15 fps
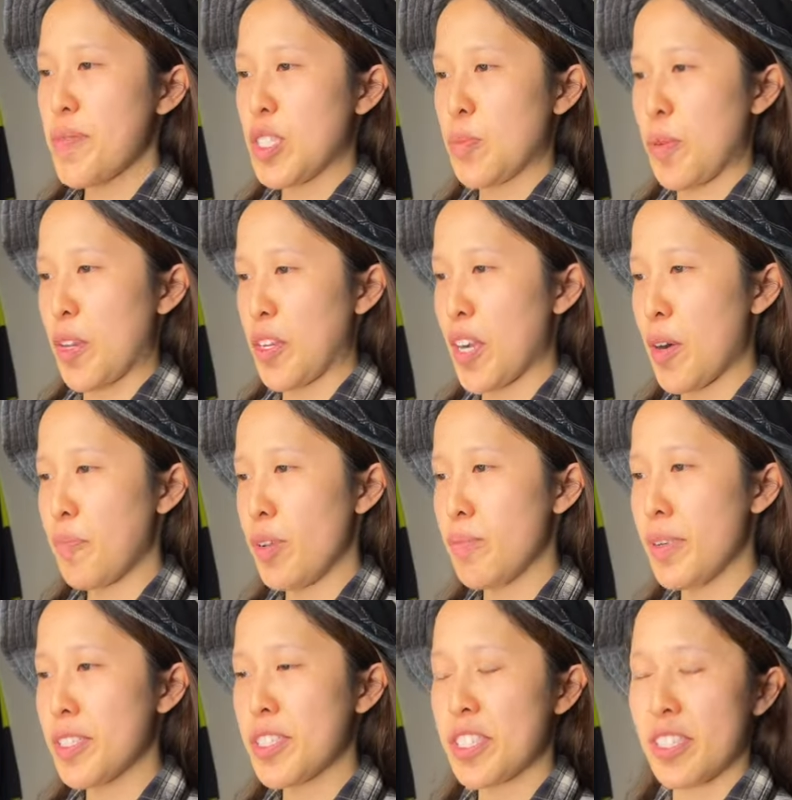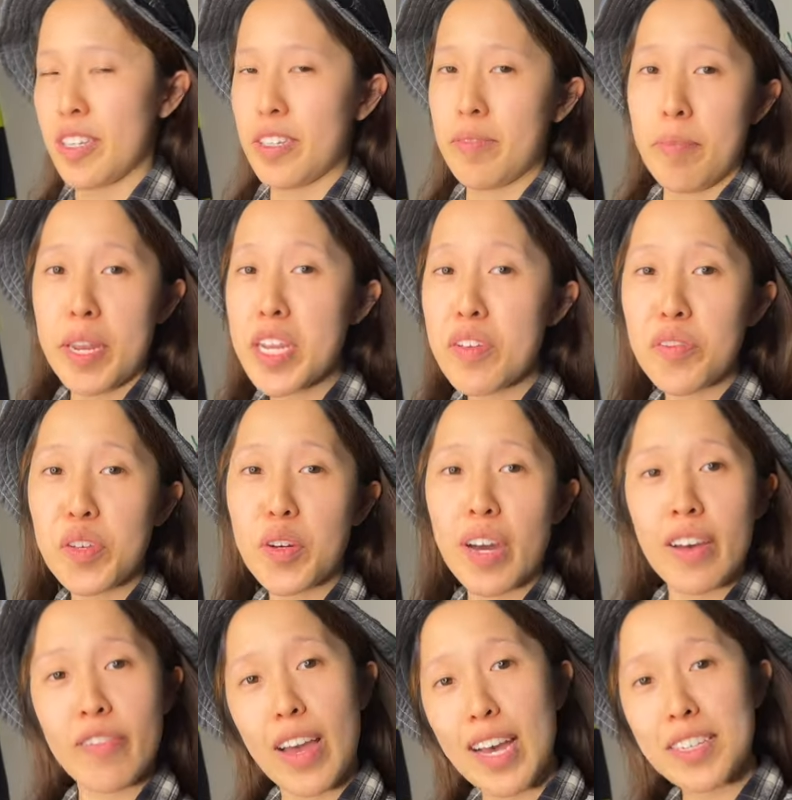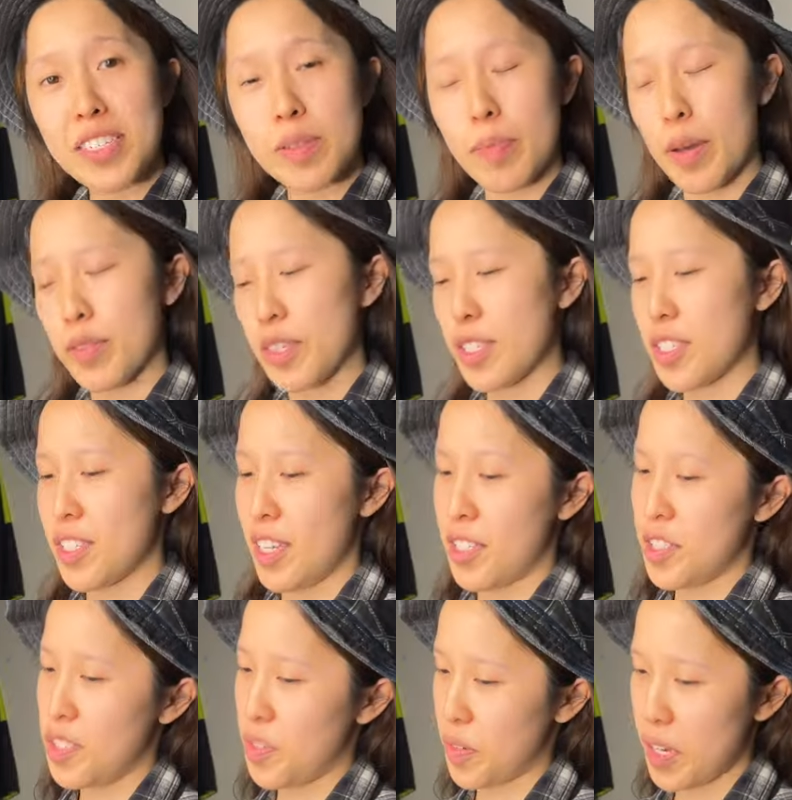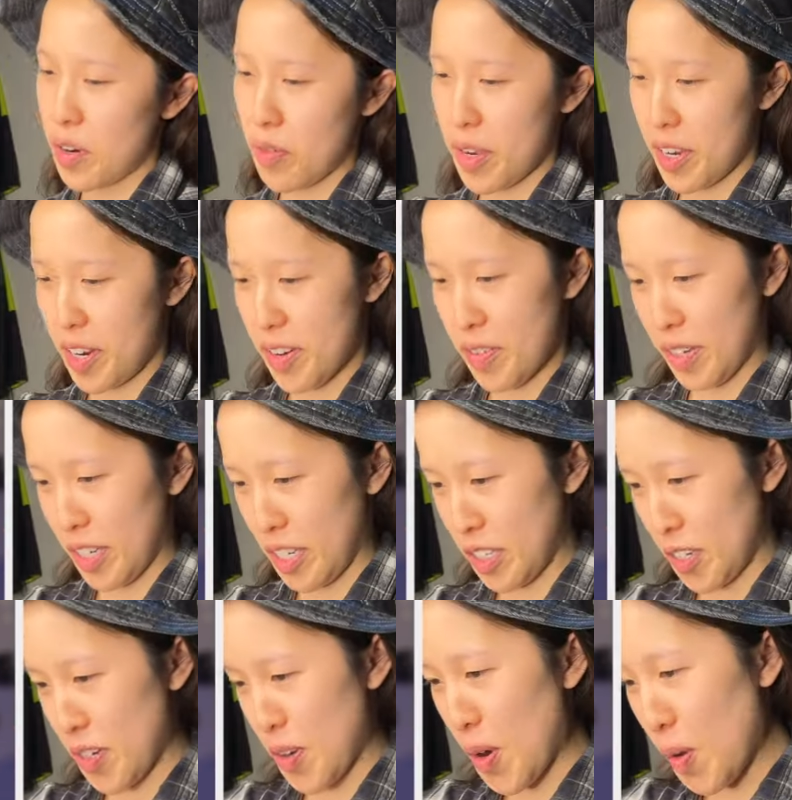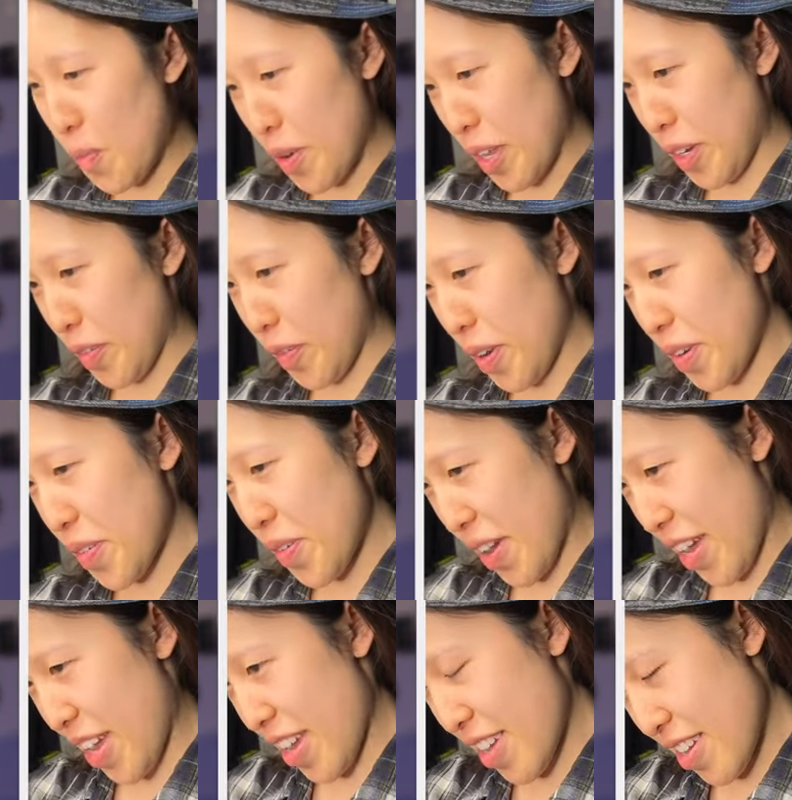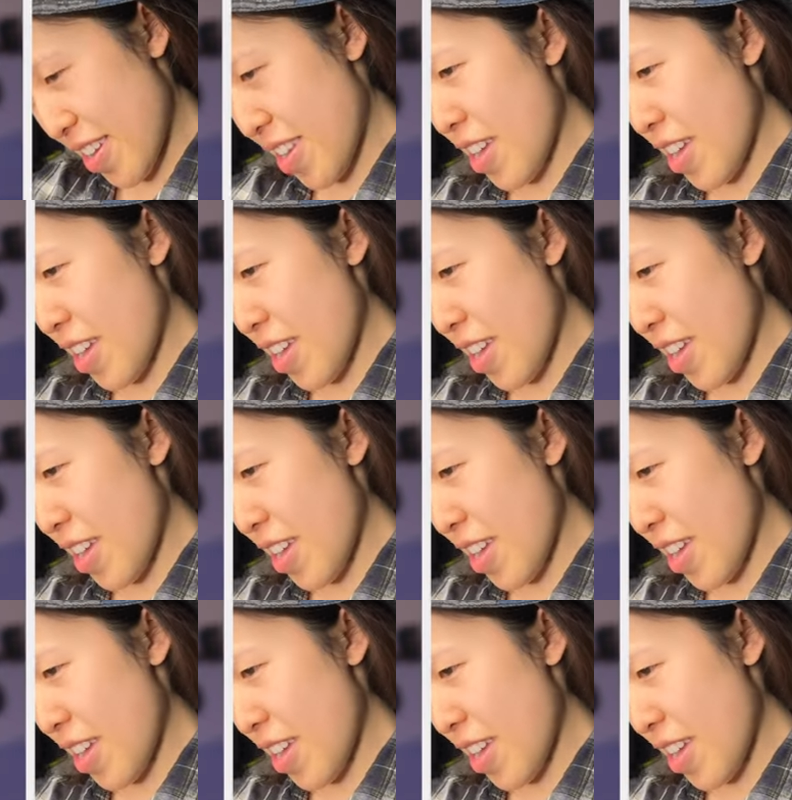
It's been a couple months and many of you have asked about this set. So here we are. We're going to start opening it right away.